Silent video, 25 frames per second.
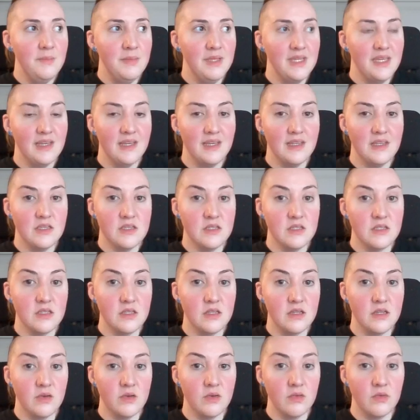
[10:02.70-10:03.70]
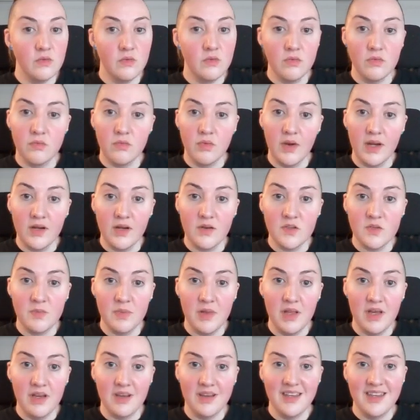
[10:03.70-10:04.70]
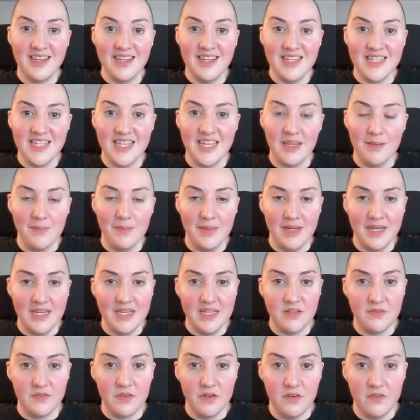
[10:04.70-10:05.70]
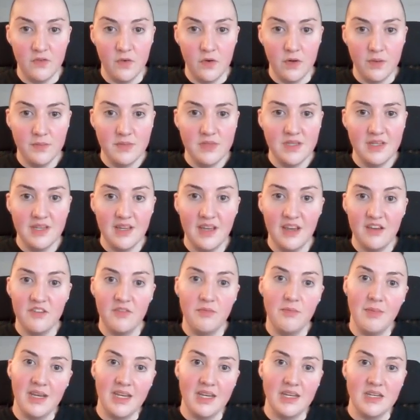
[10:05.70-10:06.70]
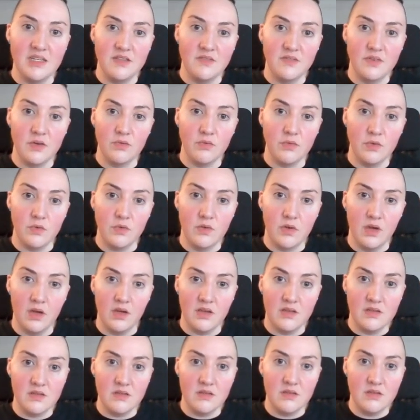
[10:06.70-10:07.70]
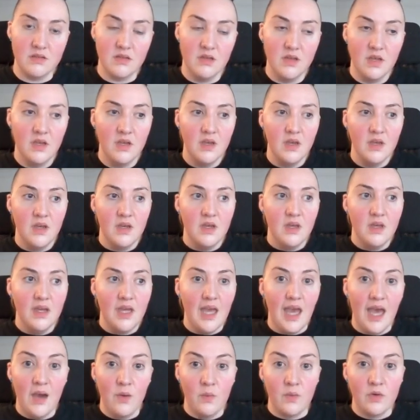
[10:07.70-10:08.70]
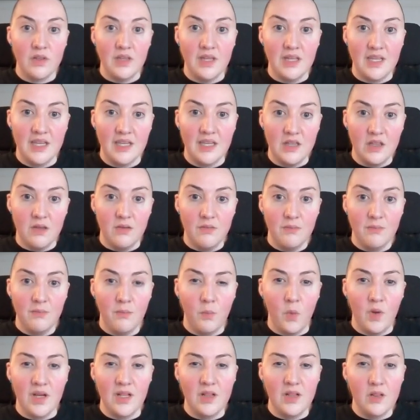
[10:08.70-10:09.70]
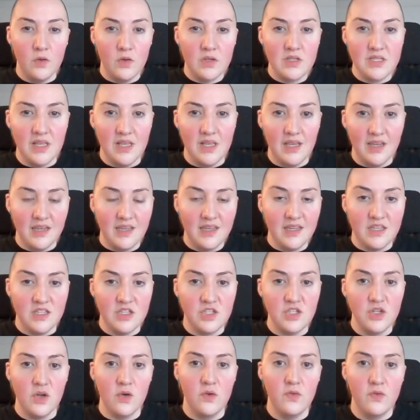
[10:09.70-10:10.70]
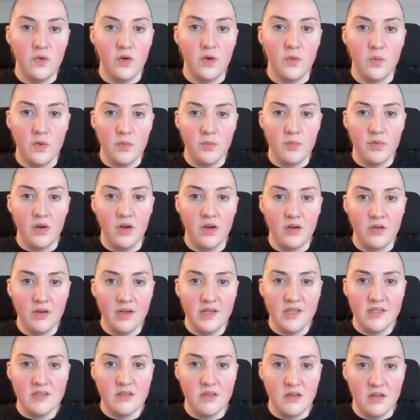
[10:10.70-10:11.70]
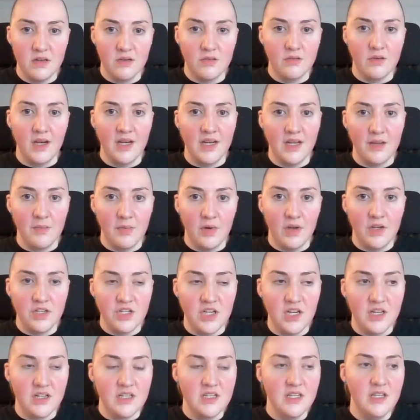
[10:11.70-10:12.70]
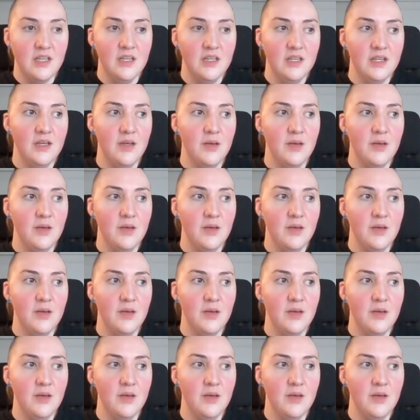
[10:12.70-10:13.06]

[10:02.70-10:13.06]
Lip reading: because writer's block can take many different forms and have many different root causes. Outwardly, what it looks like is no forward progress on a writing project.